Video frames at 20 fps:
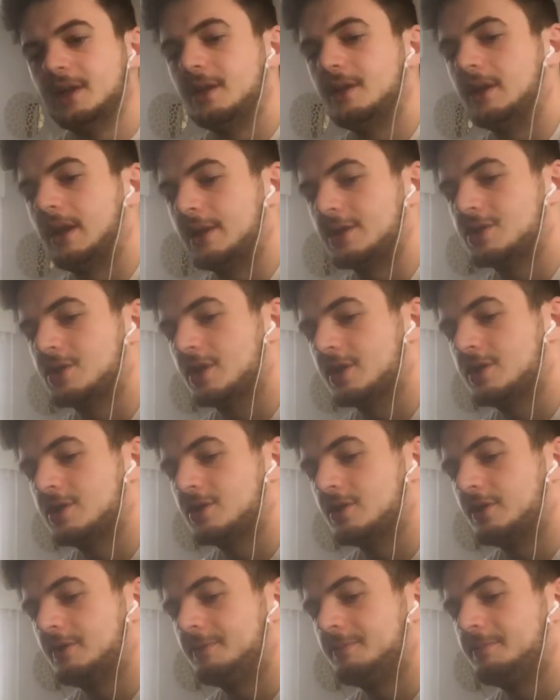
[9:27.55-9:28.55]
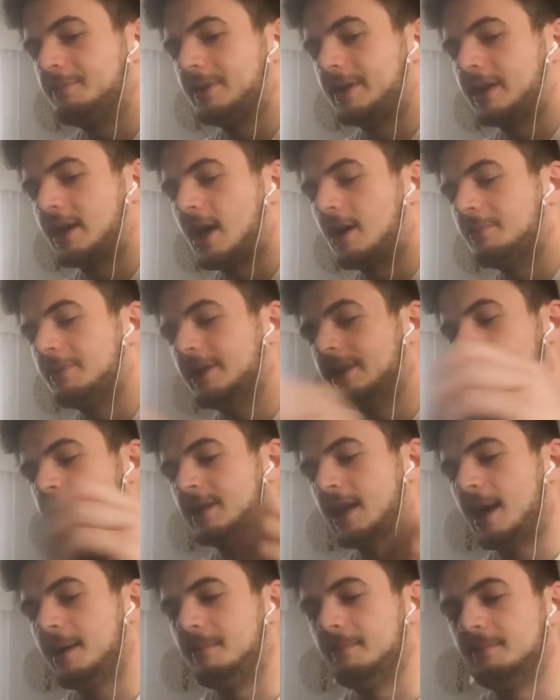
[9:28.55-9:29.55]
Like, it's sort of becoming
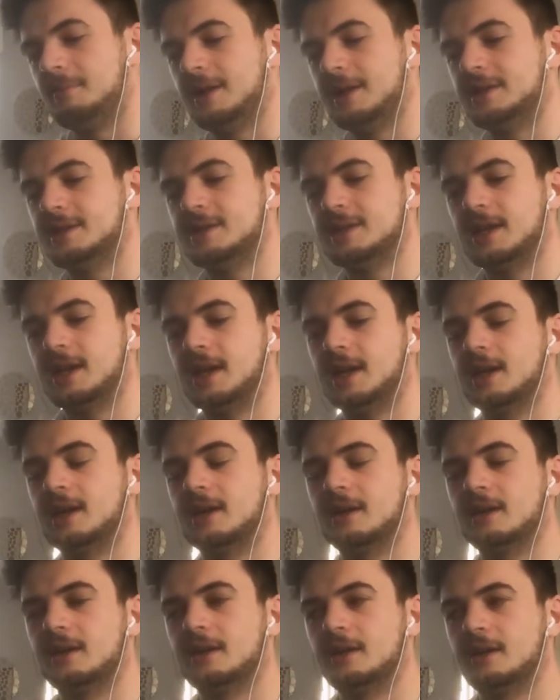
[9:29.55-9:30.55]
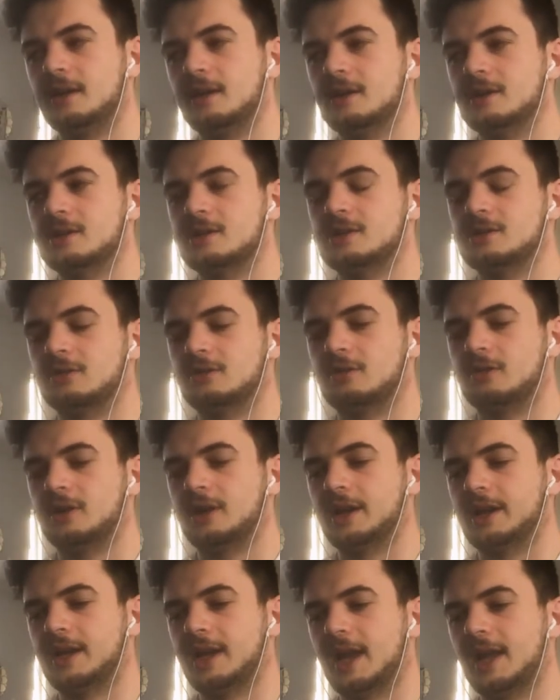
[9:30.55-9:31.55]
that mid-tier story
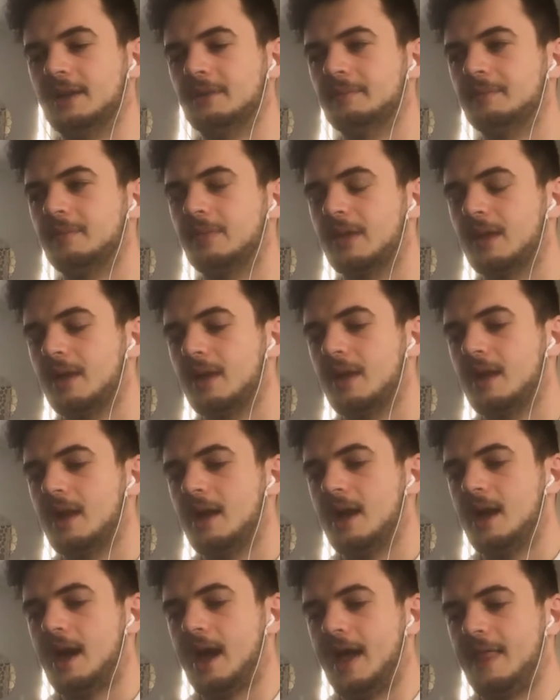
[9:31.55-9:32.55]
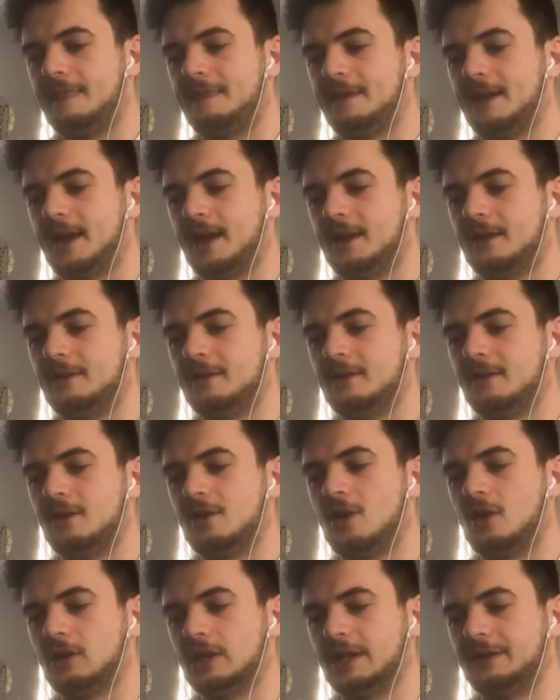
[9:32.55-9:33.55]
again, and then
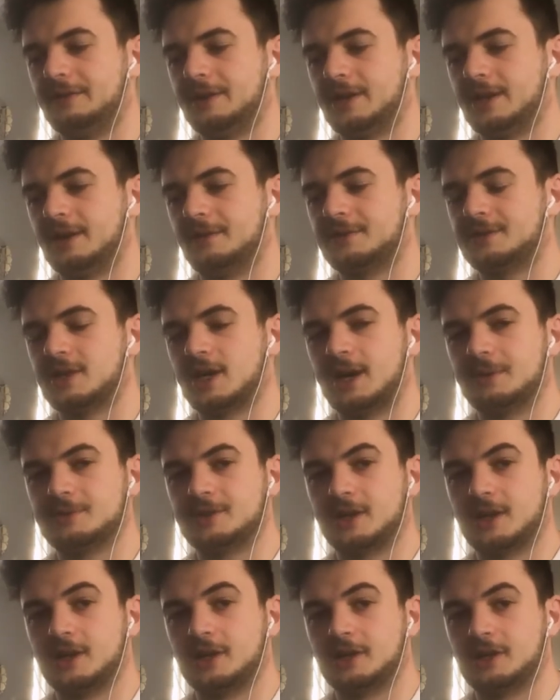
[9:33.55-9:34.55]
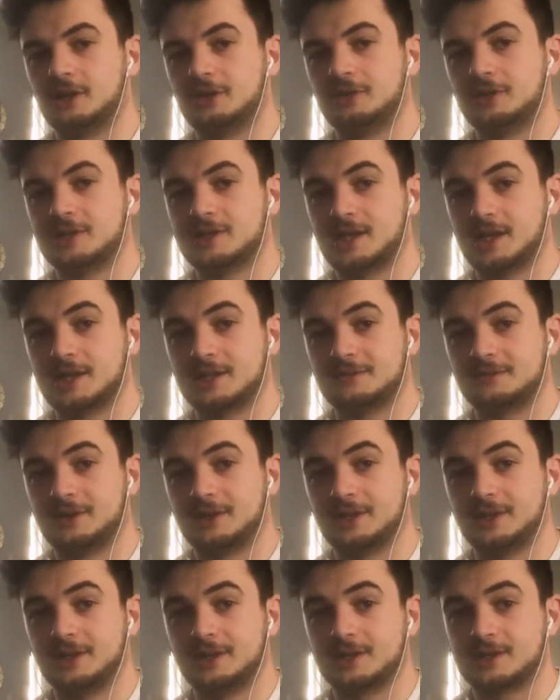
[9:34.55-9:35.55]
not leaving enough time to conclude it
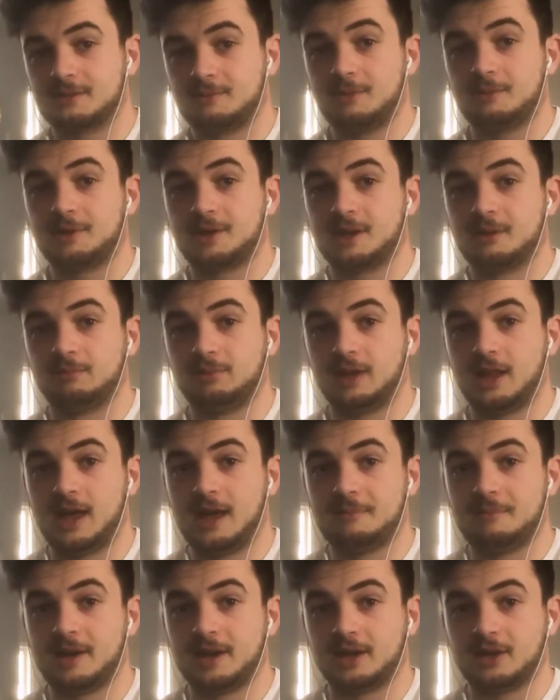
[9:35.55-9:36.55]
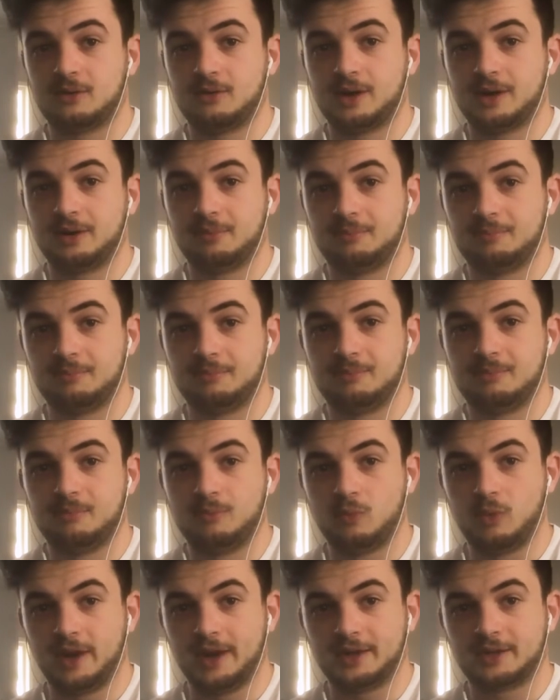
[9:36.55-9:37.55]
satisfyingly, because I remember Kablam had quite a
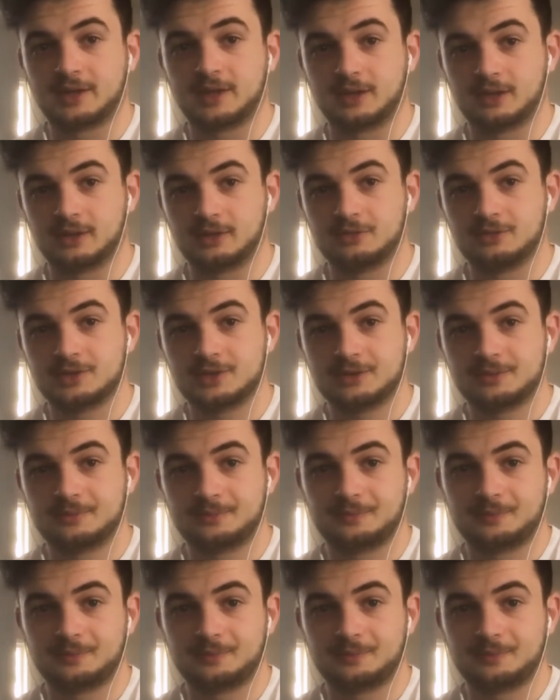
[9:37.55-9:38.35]
weird conclusion.